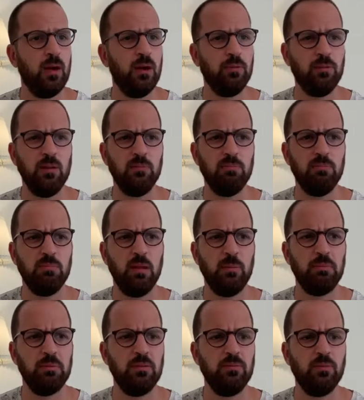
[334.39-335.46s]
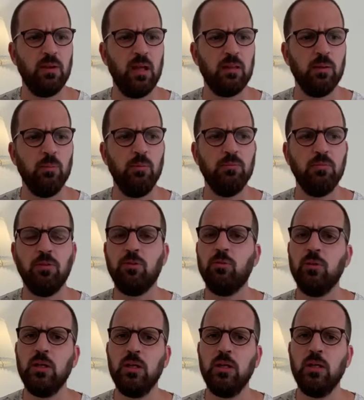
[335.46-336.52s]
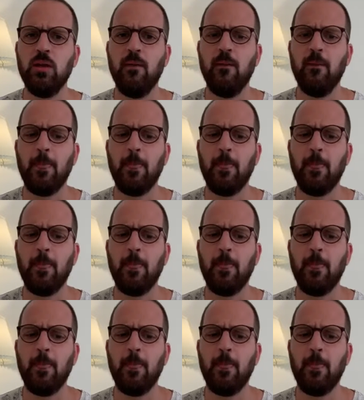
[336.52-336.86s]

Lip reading: I believe at the moment, 3